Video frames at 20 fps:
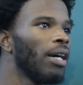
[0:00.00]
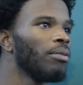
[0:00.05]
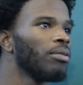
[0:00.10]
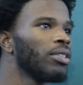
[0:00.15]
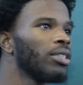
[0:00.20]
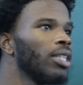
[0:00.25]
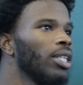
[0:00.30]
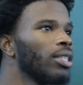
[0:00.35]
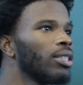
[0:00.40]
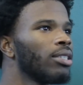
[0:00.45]
I
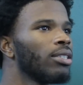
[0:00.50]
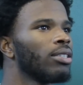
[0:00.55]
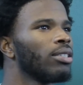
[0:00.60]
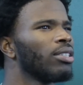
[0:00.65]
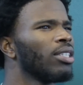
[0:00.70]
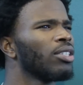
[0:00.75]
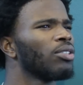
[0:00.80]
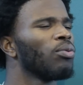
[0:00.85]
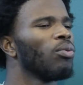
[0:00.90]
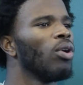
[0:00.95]
was six
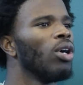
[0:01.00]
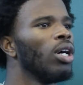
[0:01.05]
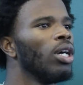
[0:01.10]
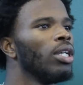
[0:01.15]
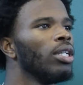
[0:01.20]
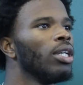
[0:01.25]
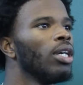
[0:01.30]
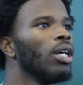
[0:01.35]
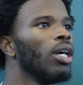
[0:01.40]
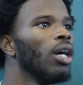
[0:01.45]
six
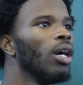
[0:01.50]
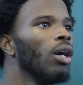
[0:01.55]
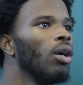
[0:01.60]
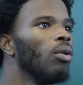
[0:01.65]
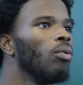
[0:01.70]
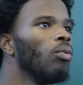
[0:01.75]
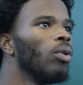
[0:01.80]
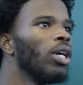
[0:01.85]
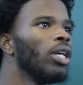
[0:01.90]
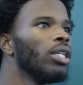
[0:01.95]
one,
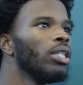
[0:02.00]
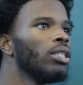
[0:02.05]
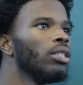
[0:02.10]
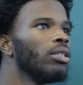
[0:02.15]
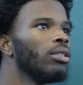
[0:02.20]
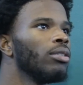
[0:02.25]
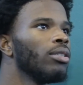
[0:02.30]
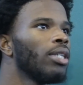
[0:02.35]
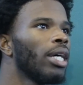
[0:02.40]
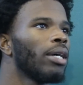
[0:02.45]
one
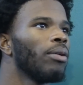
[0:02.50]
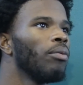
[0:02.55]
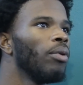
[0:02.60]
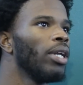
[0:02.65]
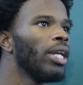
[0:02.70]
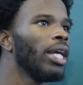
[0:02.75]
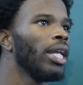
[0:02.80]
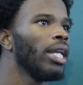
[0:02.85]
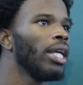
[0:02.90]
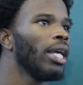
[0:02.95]
like
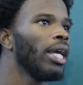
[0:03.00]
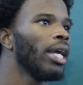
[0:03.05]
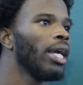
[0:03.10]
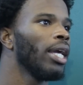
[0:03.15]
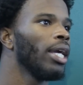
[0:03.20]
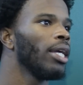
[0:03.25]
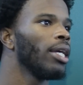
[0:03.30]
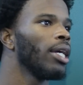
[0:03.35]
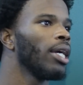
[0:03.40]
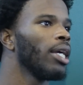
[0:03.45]
188,
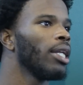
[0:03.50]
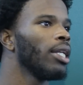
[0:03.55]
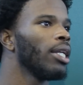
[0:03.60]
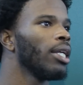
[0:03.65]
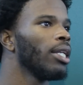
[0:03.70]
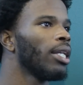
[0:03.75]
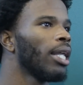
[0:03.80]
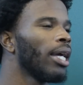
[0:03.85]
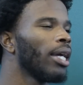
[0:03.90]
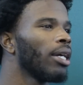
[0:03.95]
and
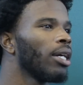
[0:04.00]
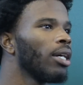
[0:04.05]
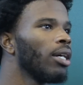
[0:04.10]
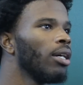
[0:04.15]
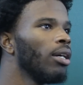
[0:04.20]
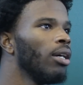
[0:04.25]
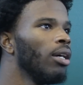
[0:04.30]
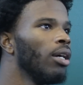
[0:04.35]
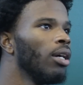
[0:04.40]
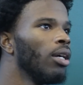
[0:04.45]
then like
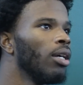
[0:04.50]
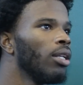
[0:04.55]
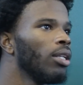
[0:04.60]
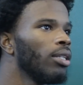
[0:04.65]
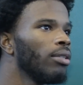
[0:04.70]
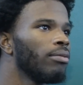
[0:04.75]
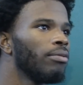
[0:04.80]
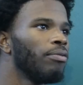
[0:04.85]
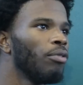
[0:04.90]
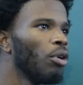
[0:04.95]

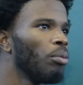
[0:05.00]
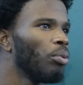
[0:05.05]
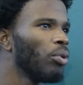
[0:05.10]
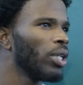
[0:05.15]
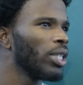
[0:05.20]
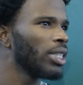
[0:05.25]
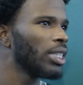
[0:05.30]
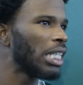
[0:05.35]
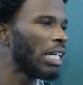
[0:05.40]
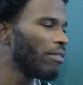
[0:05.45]

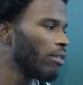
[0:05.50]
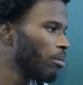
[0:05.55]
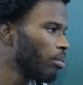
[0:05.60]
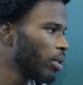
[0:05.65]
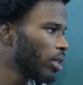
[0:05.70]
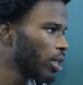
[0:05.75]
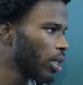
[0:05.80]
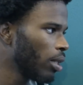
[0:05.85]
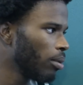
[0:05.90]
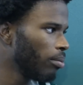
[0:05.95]
4.7
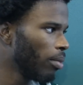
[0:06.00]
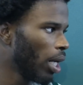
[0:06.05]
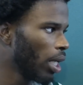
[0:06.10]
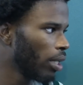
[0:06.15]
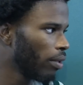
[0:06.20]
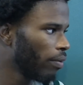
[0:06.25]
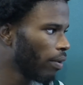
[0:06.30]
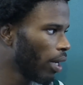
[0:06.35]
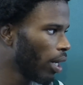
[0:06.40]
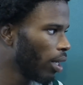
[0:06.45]
percent
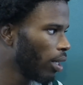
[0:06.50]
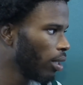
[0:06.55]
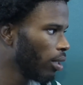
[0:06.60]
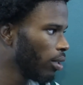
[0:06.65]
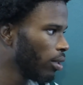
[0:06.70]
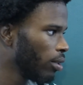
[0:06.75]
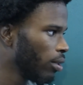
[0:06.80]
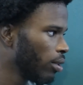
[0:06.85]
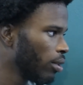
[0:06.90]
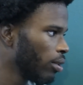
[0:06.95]
body
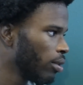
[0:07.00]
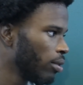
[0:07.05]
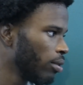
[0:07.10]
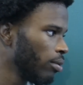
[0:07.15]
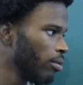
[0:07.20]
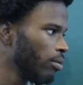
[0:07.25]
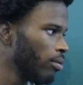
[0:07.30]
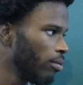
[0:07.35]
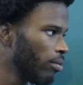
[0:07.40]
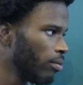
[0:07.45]

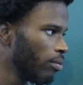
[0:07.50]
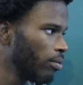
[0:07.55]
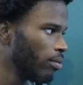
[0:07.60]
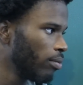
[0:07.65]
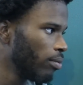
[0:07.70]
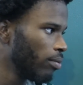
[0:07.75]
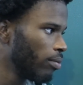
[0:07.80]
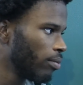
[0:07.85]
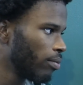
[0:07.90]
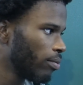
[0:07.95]
fat. can't get
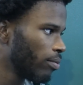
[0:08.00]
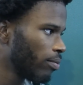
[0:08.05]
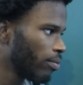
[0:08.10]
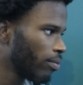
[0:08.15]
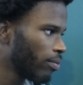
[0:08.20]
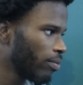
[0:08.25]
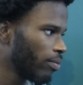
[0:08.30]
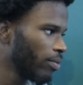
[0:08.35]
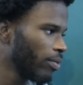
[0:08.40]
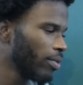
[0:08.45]
much less than
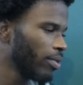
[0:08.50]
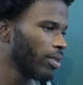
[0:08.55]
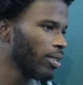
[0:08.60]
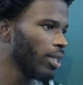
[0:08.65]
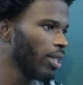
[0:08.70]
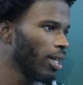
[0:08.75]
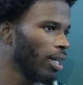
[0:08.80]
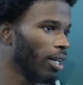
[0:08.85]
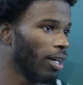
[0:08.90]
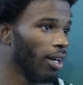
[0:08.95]

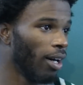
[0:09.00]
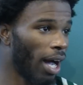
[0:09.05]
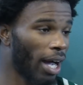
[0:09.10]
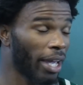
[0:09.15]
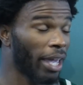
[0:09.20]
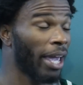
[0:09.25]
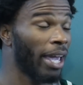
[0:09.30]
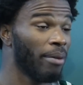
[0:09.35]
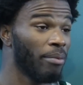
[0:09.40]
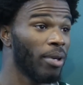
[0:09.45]
that.
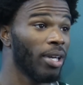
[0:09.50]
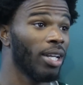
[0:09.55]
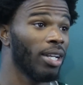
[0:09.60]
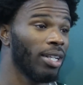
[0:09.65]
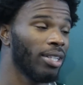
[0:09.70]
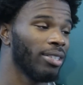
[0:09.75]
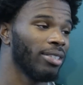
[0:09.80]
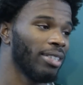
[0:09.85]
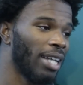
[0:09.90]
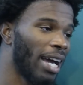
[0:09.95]
I came
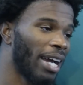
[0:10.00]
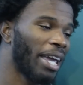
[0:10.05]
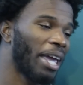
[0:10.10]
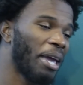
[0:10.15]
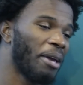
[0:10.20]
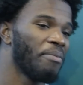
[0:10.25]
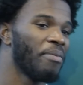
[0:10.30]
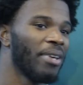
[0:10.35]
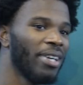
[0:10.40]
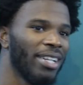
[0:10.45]
in I
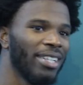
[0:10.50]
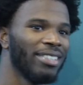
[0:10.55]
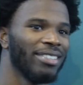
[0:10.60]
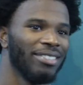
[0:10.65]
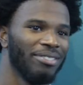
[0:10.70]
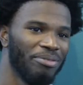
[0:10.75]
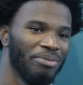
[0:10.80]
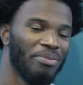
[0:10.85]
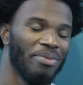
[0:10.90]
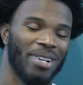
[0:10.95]
came in
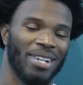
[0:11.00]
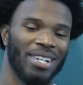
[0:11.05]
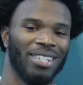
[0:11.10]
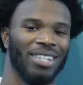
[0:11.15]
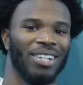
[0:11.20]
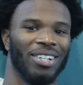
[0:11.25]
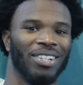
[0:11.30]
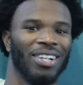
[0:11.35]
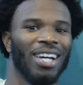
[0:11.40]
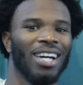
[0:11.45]
pretty
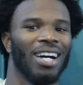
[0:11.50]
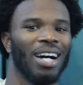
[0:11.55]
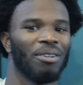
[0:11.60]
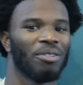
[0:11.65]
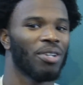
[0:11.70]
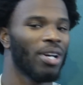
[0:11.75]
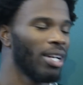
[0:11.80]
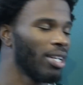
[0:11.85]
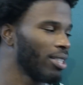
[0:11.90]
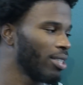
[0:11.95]
low.
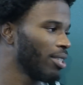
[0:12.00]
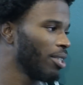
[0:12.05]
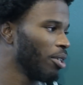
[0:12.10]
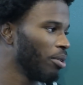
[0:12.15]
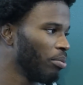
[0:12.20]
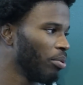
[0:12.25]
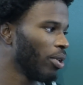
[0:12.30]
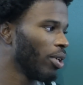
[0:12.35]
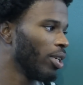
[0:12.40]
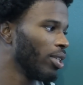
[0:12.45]
I'm trying to
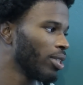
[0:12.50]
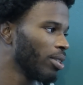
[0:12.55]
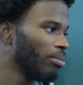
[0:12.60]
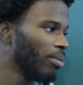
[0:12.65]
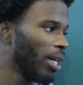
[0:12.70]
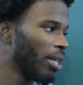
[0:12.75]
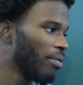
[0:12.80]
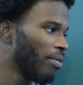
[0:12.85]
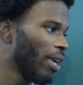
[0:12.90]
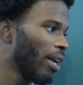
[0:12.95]
still put on some
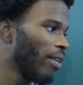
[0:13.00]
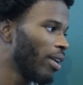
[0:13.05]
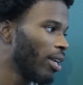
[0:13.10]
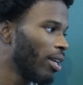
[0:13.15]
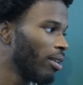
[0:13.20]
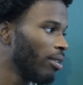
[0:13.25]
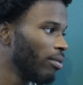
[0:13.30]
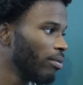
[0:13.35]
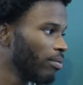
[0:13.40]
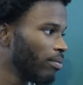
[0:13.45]
body fat right
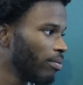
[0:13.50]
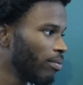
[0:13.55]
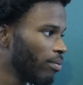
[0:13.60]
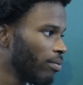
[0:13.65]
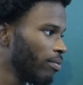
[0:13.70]
now.